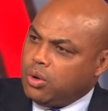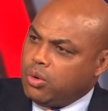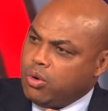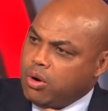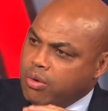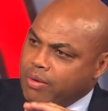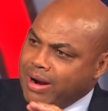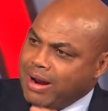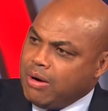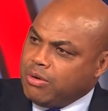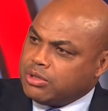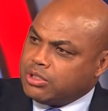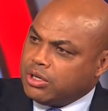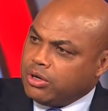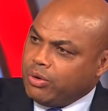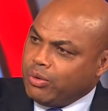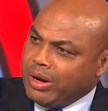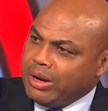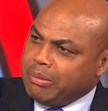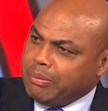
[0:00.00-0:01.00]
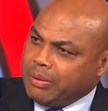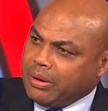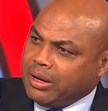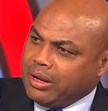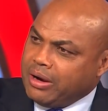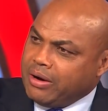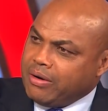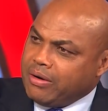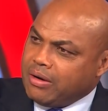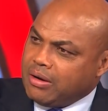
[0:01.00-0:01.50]
Well, when I was a great
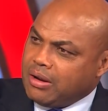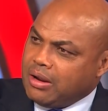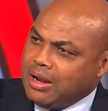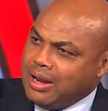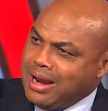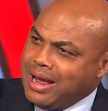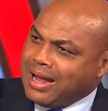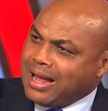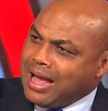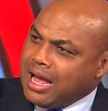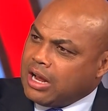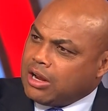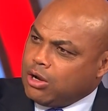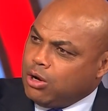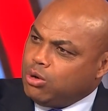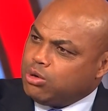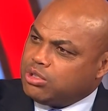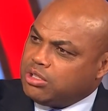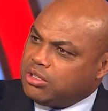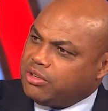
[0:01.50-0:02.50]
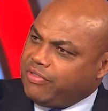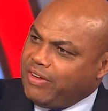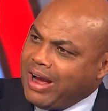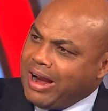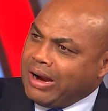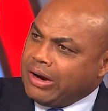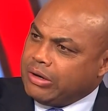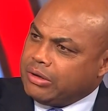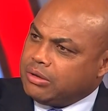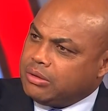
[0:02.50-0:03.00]
player and I got coaches
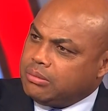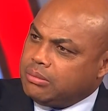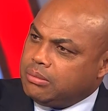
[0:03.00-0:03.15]
fired,